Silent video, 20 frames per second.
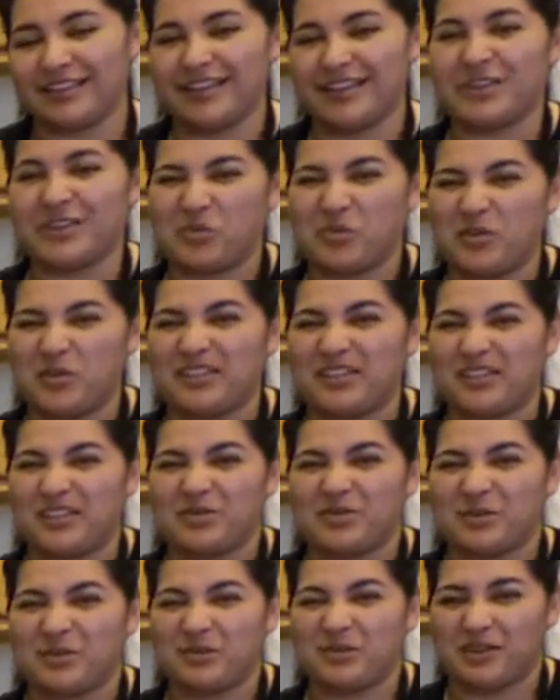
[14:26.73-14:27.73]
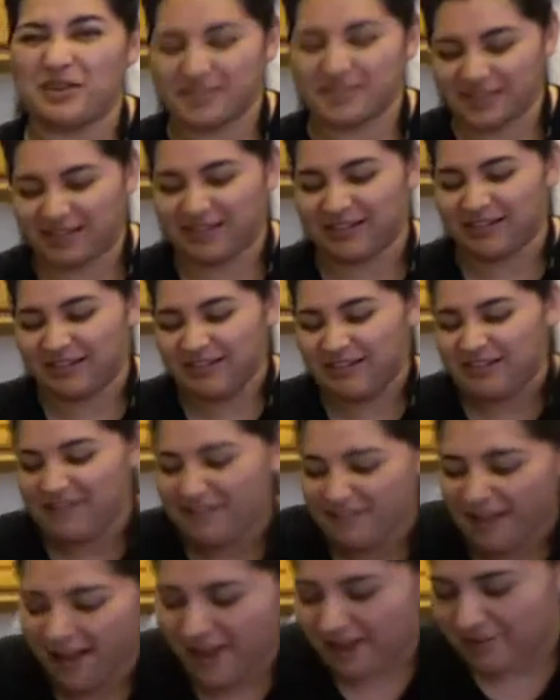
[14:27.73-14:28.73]
Globian did request it.
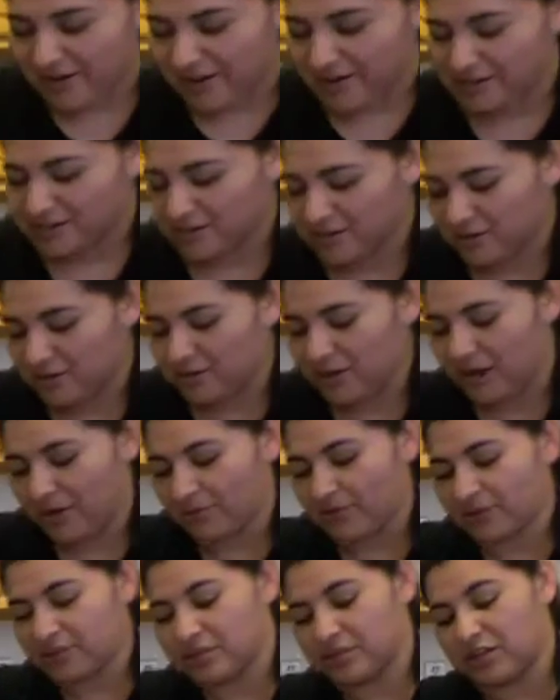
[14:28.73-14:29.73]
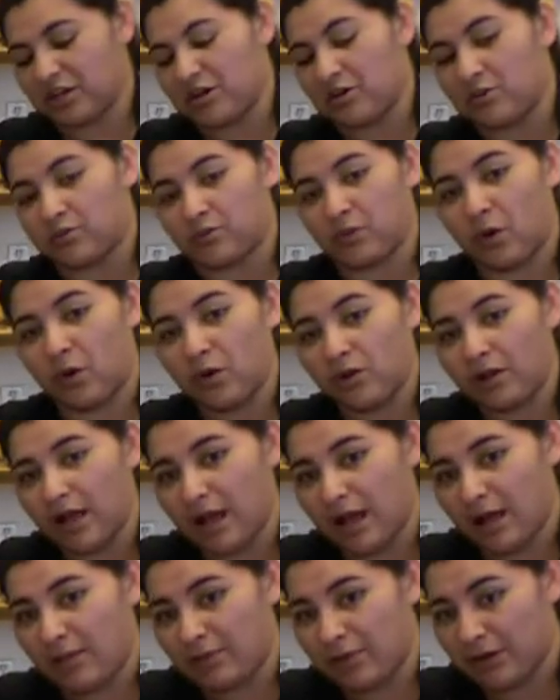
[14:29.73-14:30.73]
All right, so now we're just going to roll
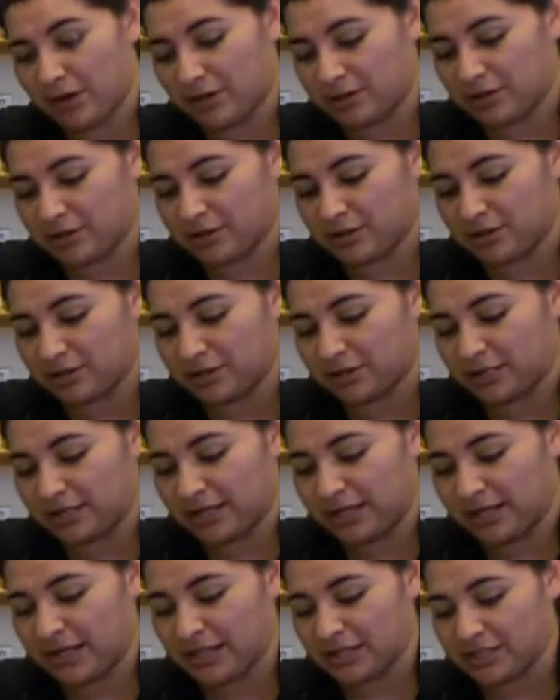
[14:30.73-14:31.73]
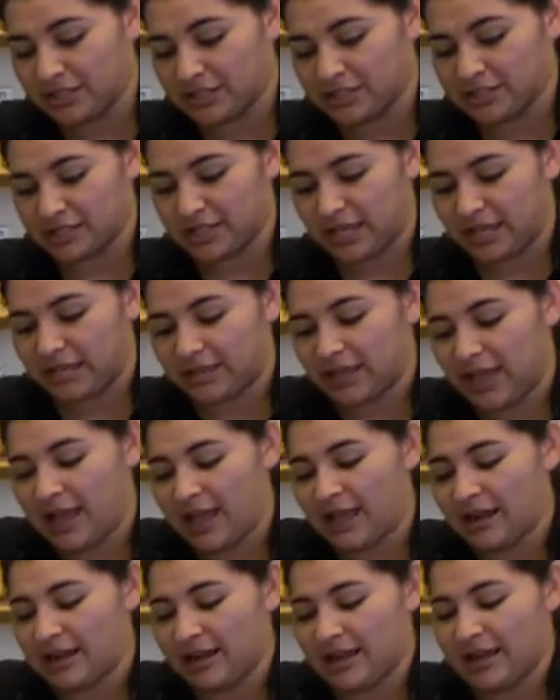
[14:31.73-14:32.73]
up the tortilla just like
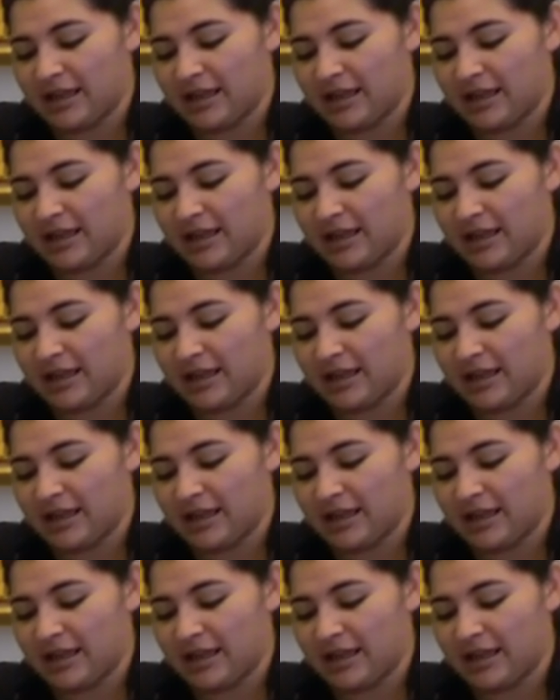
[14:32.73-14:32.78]
that.